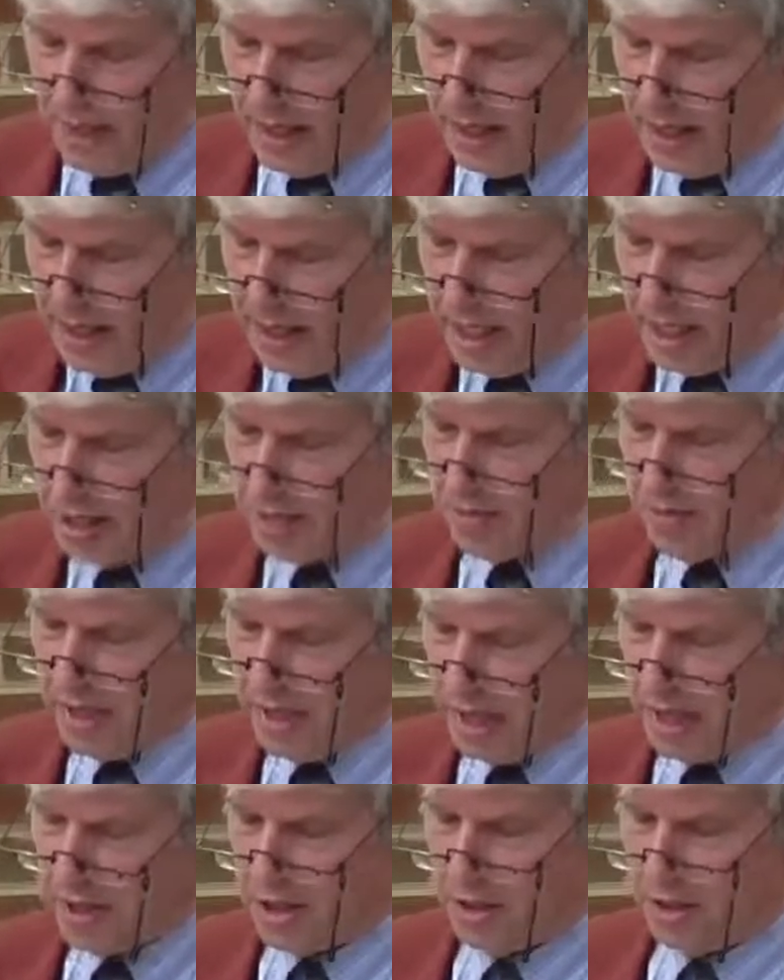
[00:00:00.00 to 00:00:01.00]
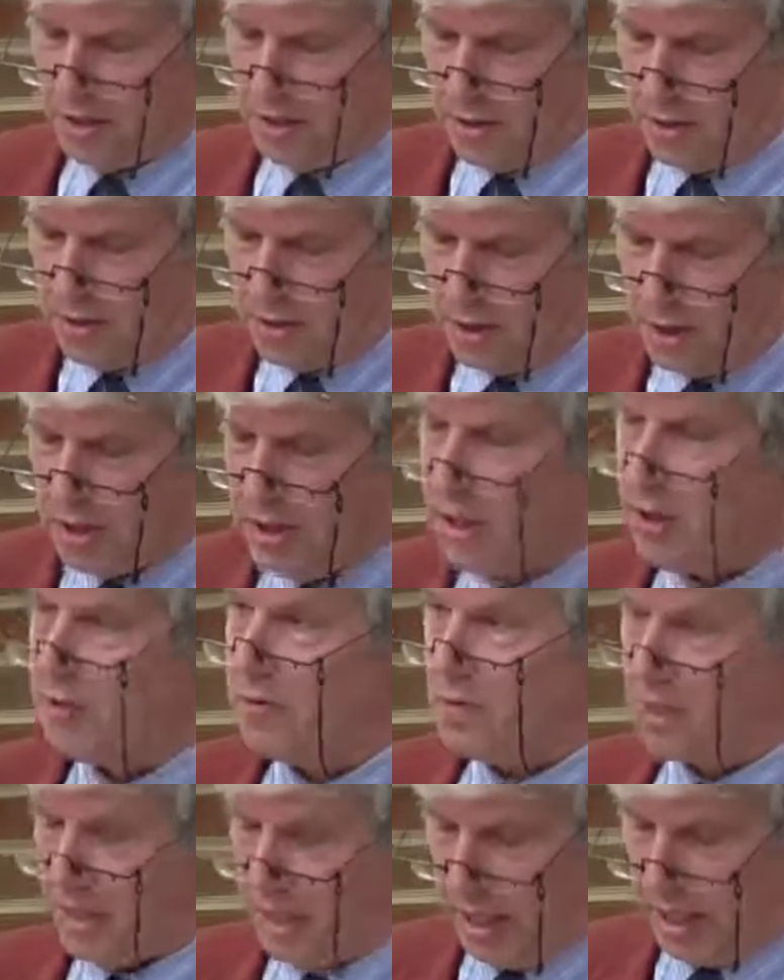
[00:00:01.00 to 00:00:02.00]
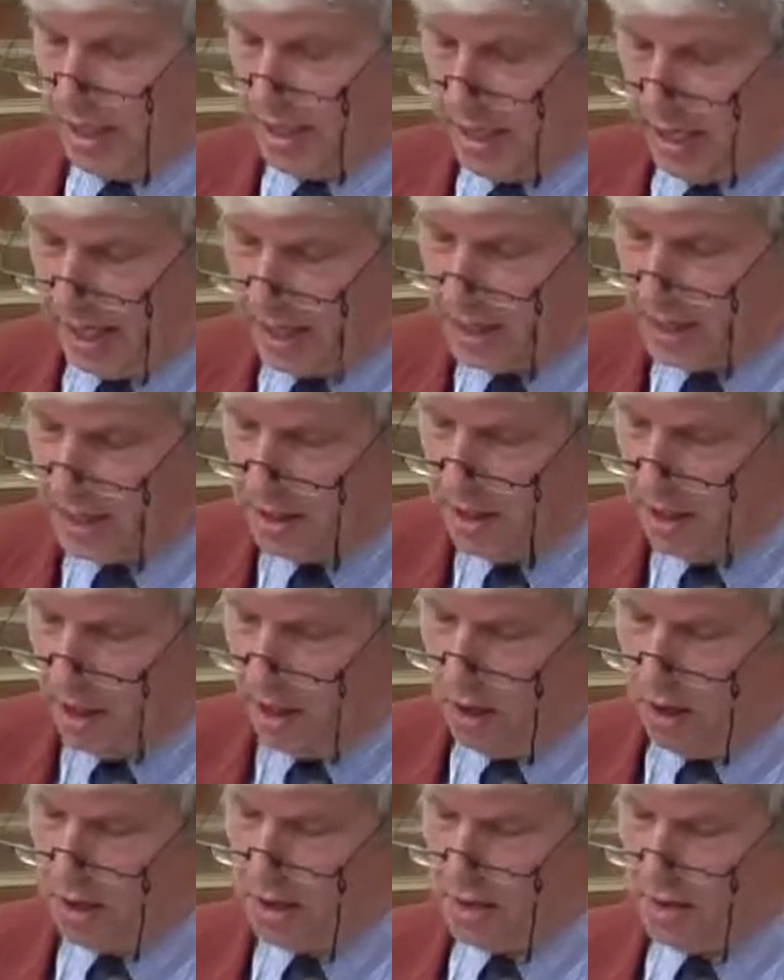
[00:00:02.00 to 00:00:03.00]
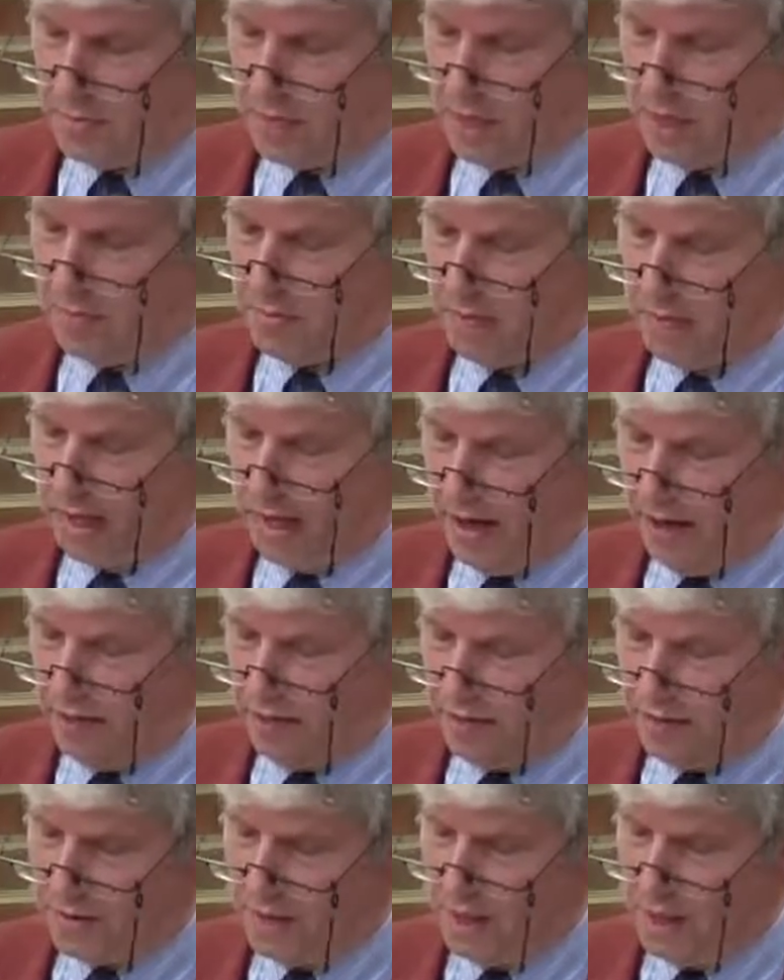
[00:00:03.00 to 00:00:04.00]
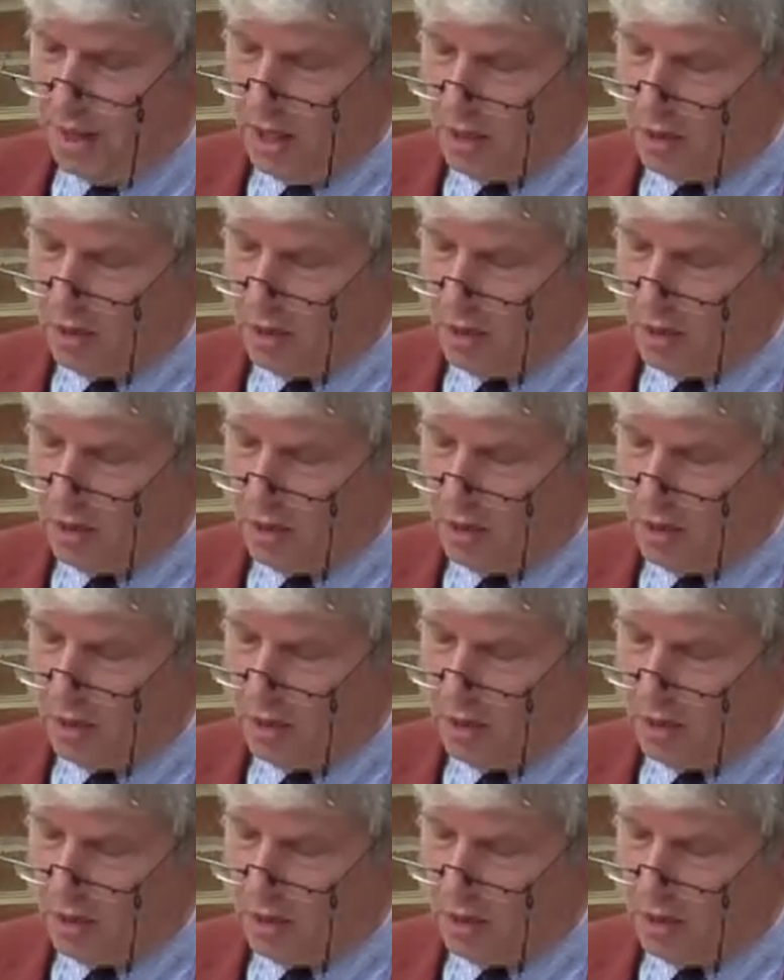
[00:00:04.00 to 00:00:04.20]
In his reaction to the terrorist attacks on September 11,